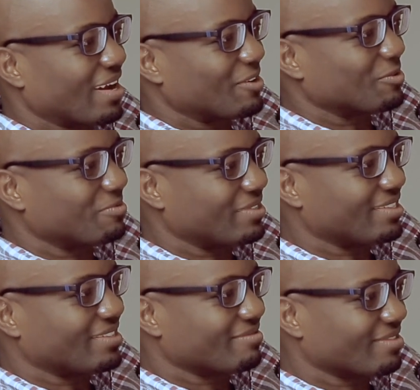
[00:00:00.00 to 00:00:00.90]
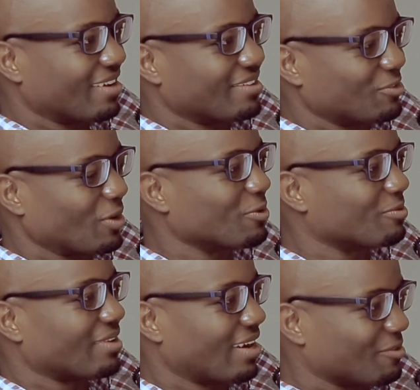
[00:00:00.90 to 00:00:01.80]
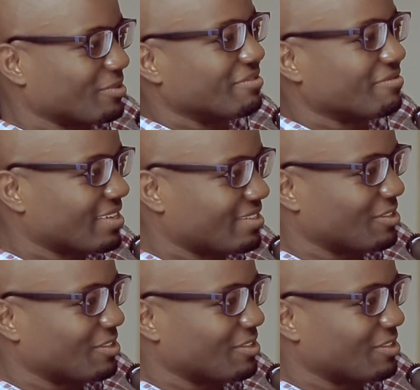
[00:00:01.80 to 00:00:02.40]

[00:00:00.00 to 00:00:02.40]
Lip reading: I don't really so I don't invest in